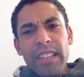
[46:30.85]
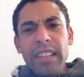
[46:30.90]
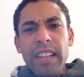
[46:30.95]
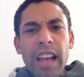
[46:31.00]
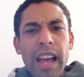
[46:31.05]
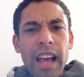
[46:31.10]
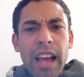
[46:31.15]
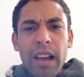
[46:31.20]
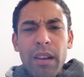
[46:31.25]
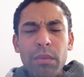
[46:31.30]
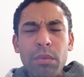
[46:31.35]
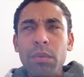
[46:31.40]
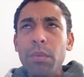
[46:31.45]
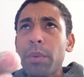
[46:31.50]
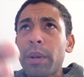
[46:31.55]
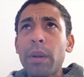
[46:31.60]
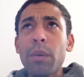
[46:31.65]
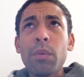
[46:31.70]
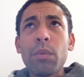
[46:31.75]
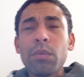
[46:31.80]

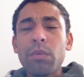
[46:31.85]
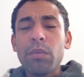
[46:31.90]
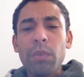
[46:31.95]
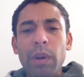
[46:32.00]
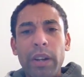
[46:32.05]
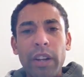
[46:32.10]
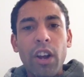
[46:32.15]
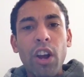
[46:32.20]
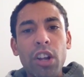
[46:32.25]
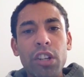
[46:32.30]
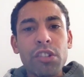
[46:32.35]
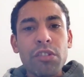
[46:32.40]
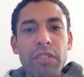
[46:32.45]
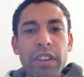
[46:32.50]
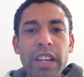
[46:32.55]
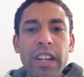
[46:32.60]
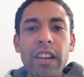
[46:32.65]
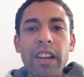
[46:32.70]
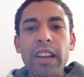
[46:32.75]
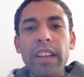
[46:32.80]
the Costa
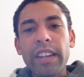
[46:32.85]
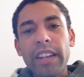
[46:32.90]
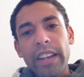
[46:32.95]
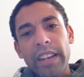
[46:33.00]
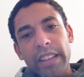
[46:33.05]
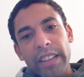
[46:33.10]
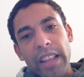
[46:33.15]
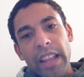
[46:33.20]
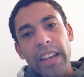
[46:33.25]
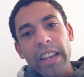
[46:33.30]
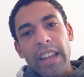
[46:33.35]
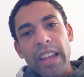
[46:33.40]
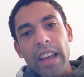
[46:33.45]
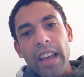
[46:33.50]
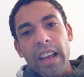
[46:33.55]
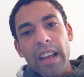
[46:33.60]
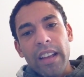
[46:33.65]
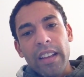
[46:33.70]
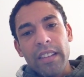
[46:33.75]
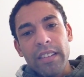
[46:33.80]
Rica, then
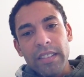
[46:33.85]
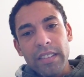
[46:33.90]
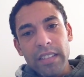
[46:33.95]
the